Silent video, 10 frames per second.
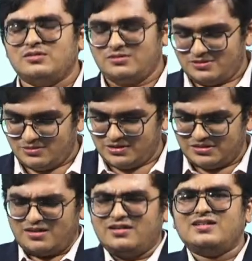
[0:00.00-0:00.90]

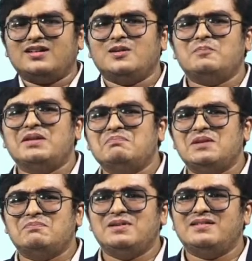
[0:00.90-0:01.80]
with color pen
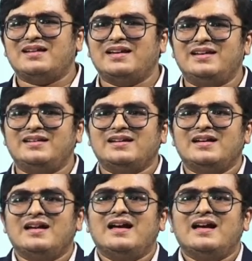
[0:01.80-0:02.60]
people write,